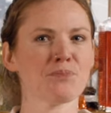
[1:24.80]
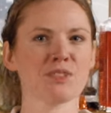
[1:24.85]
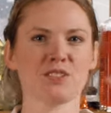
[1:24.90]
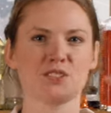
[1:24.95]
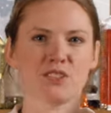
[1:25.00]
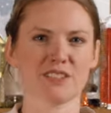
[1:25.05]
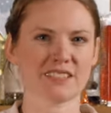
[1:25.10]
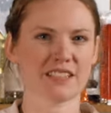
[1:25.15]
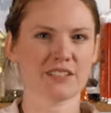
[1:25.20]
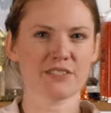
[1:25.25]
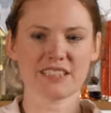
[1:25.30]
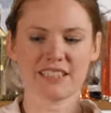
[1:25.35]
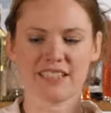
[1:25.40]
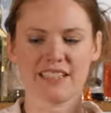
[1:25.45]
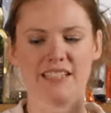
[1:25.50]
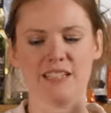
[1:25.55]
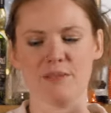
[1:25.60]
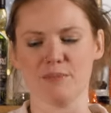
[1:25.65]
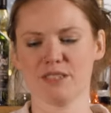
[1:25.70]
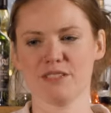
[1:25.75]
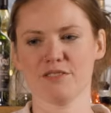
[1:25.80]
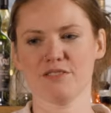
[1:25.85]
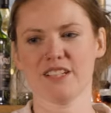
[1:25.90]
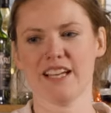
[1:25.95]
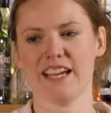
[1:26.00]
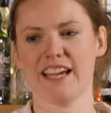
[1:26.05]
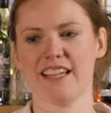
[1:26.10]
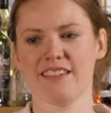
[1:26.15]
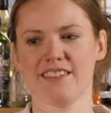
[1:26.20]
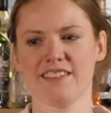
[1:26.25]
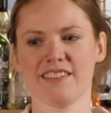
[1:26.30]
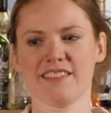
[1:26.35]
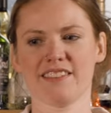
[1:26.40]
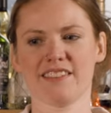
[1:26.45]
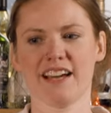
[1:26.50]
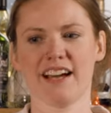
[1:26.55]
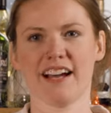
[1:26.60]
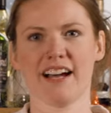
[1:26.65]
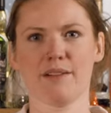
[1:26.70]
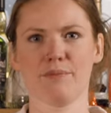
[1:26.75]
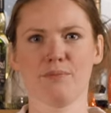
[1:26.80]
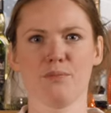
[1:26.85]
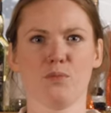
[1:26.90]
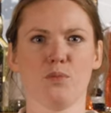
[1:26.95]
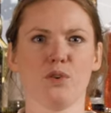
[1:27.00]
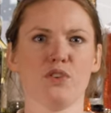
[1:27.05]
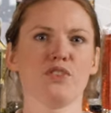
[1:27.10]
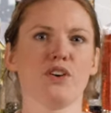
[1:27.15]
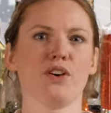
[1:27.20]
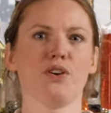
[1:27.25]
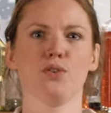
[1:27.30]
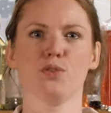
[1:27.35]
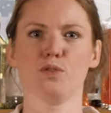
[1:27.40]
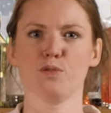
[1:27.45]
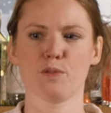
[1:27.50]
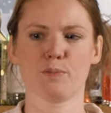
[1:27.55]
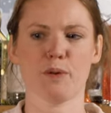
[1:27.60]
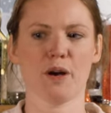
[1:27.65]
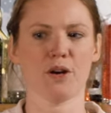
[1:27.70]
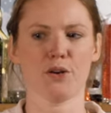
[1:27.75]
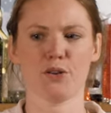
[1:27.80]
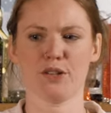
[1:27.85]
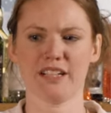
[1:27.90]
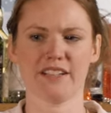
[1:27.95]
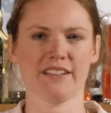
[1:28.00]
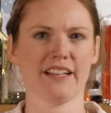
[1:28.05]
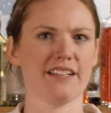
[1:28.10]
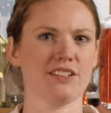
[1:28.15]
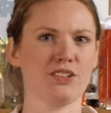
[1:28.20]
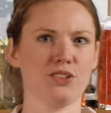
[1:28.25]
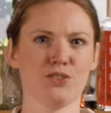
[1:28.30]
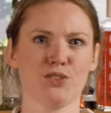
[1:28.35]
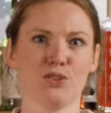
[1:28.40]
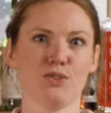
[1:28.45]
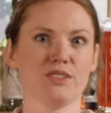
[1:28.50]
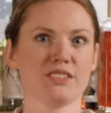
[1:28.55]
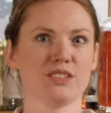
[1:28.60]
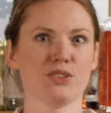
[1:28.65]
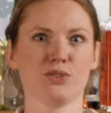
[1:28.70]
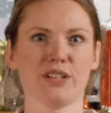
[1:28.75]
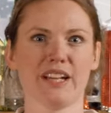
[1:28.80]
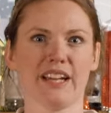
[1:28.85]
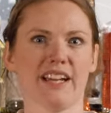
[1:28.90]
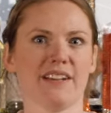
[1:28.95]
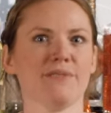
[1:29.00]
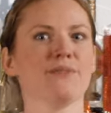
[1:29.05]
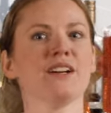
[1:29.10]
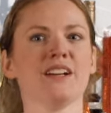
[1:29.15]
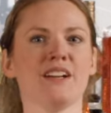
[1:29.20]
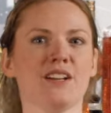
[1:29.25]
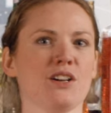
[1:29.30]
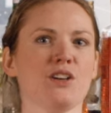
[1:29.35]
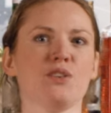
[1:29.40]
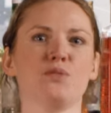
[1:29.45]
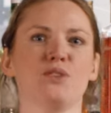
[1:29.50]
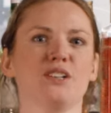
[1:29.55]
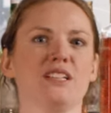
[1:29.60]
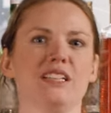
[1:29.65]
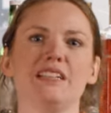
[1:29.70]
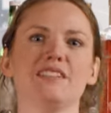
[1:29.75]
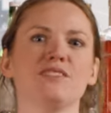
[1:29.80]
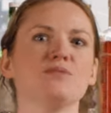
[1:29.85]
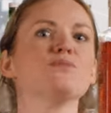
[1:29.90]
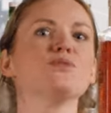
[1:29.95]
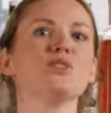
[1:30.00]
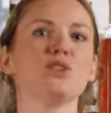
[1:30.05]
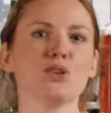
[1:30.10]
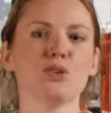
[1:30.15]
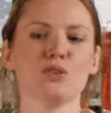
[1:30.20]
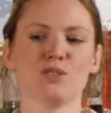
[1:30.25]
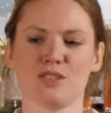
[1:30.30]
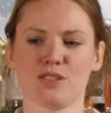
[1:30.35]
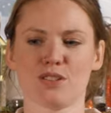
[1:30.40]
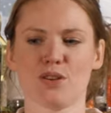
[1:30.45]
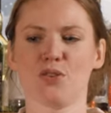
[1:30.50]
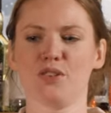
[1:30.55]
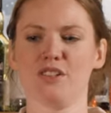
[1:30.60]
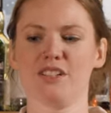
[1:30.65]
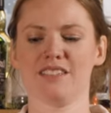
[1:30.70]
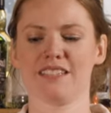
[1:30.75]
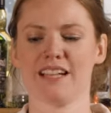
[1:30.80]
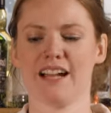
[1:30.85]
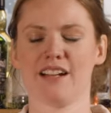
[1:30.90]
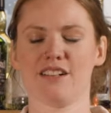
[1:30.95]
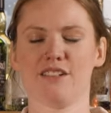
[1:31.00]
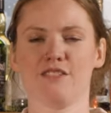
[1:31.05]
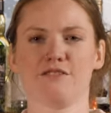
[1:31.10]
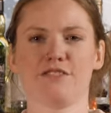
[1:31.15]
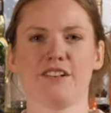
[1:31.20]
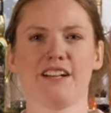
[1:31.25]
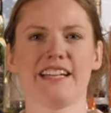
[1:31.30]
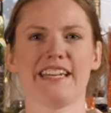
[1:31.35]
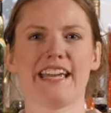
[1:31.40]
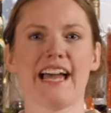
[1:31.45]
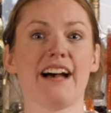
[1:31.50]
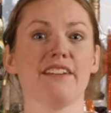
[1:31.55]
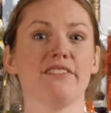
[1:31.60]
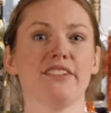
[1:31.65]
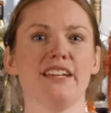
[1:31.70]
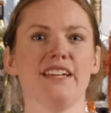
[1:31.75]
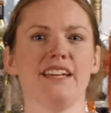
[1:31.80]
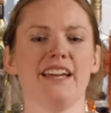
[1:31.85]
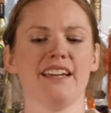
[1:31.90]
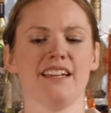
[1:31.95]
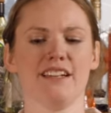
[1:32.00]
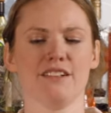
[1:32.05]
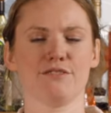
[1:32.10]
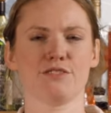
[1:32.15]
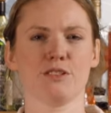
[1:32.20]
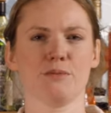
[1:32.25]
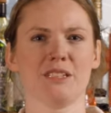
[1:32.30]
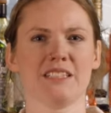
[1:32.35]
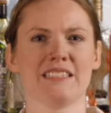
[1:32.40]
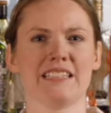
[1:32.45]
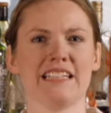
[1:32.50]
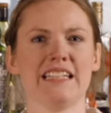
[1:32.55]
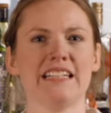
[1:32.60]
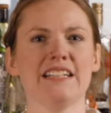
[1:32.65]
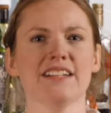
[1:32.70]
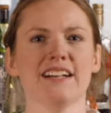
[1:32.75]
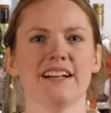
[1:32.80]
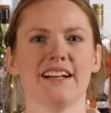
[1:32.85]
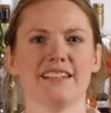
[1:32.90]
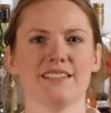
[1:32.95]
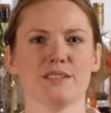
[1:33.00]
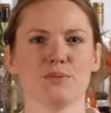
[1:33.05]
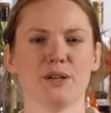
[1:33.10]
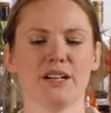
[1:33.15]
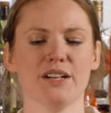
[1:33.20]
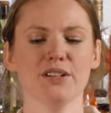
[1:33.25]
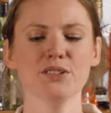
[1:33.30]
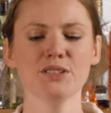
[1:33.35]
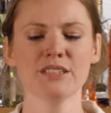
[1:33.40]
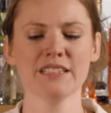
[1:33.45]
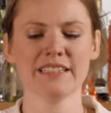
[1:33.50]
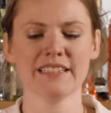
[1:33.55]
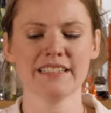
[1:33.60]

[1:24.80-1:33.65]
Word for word: just gives it heaps of length um, without overpowering, like you do still get a really good, solid kind of agave hit from the tequila as well.